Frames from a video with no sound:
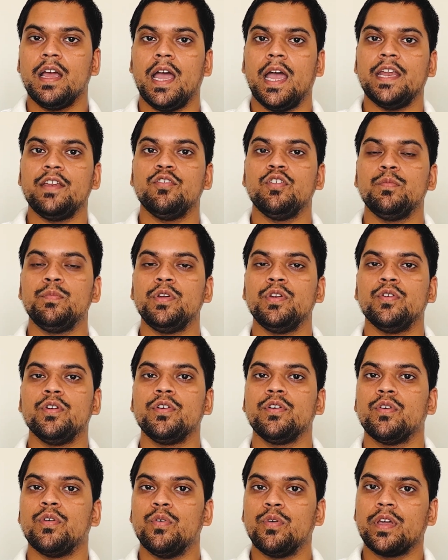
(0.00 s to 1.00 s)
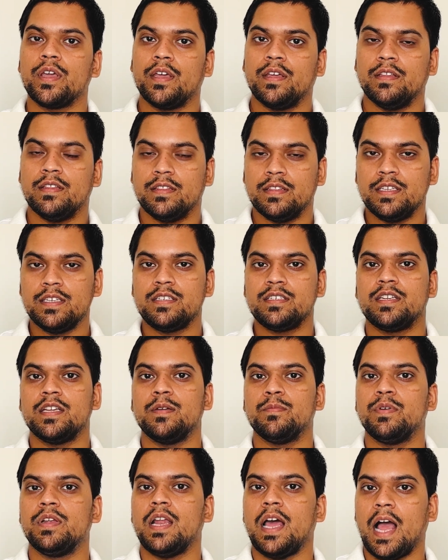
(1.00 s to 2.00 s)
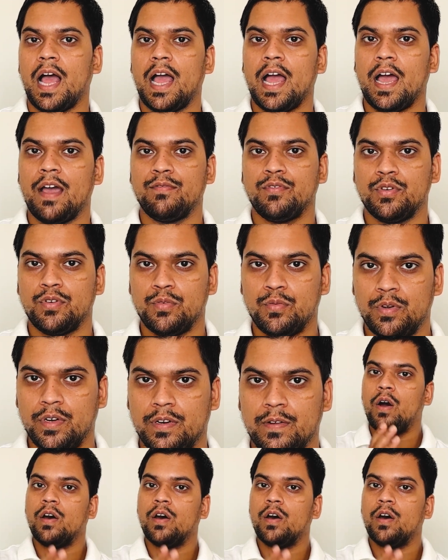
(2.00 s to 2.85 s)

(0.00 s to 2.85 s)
and you will be knowing, okay, this table, I have to do it.